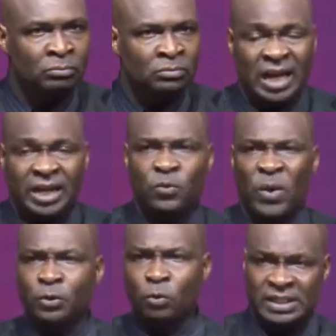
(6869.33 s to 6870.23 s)
That is
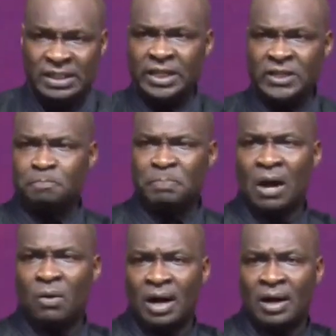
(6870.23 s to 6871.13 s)
when you will see his
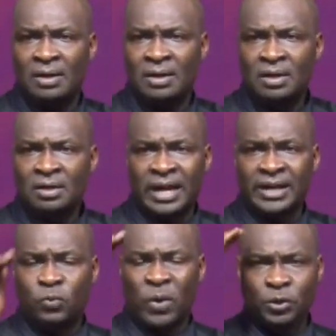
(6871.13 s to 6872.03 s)
power. That
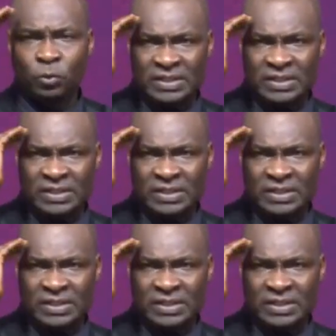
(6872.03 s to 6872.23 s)
is when you will